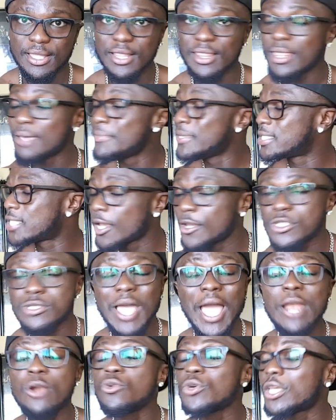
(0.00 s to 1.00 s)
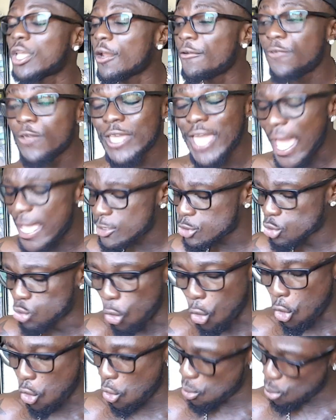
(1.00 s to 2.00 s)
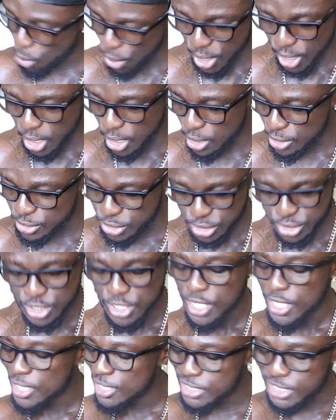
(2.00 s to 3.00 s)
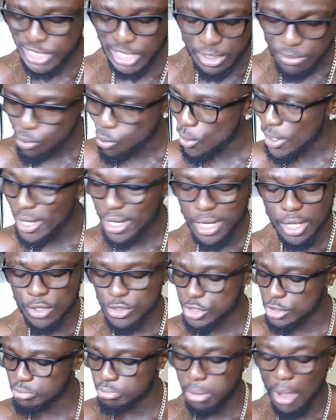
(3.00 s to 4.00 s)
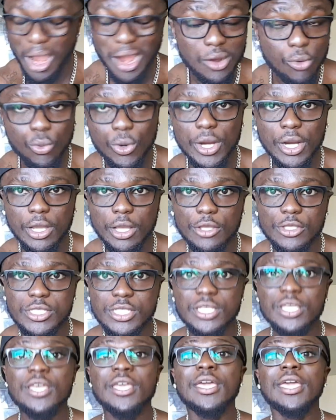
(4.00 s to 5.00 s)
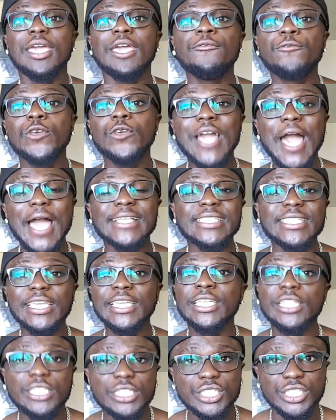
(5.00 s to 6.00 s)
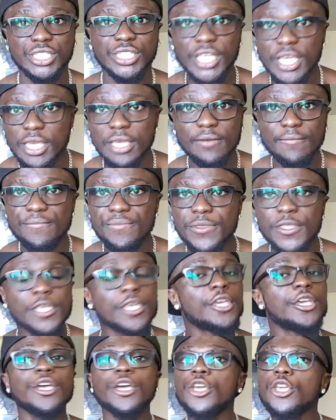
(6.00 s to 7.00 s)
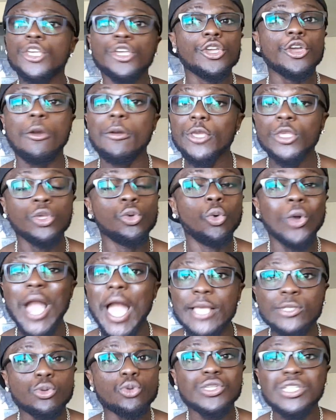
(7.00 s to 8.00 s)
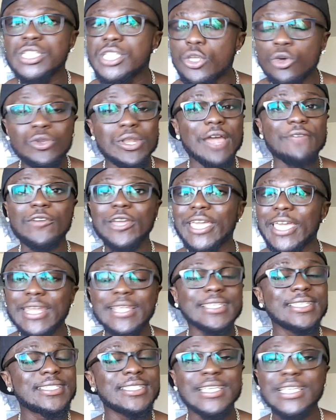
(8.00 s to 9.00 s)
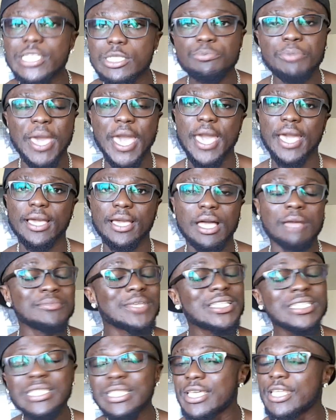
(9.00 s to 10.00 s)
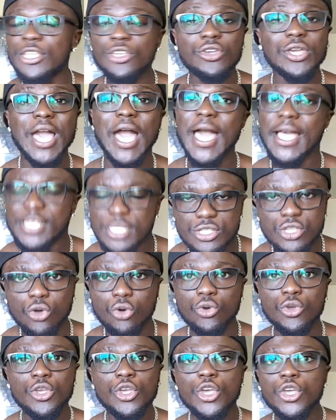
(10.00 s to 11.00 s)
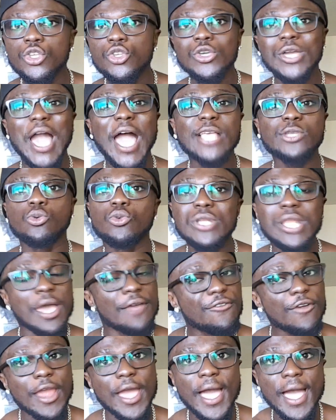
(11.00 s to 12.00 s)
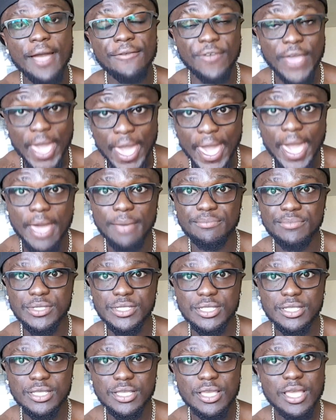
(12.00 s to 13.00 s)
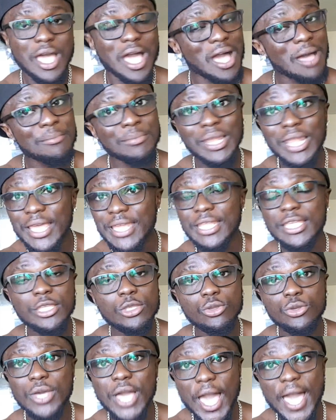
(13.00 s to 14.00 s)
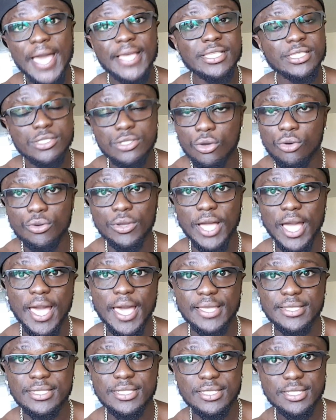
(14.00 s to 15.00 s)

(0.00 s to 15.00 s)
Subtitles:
let me tell you, I don't care if you guys do home workouts, gym workouts, bar workouts. If you guys eat shit, you guys will still never get a six pack. I'm just letting you guys know. You guys will never have abs. I'm letting you guys know, guys.